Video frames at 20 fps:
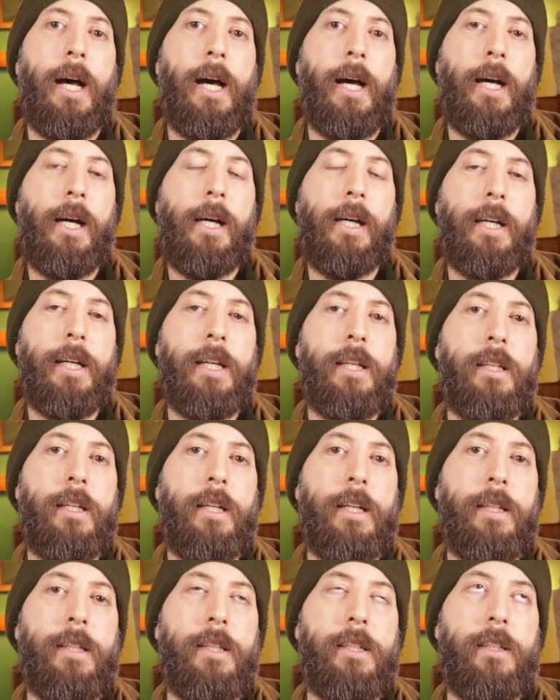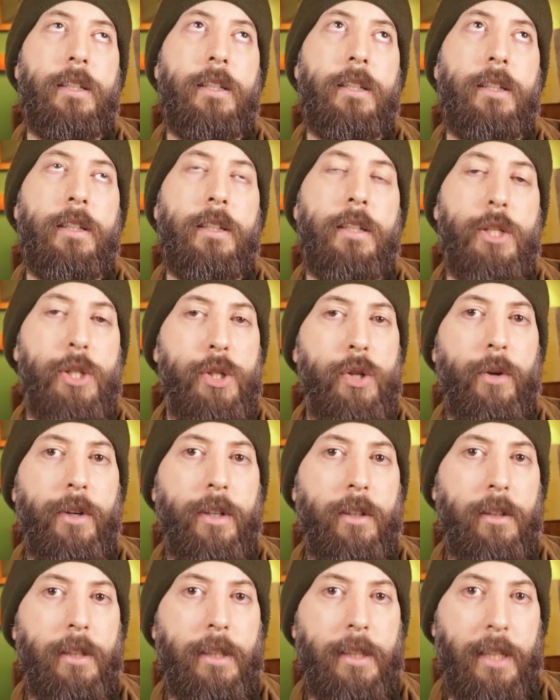In the
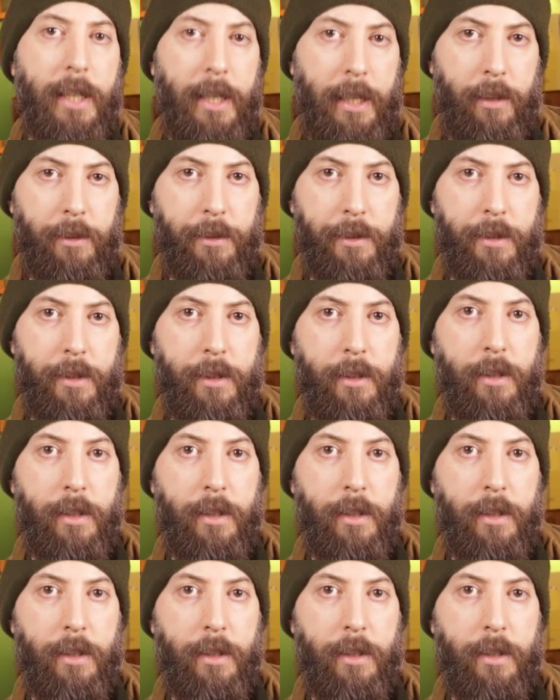historical account,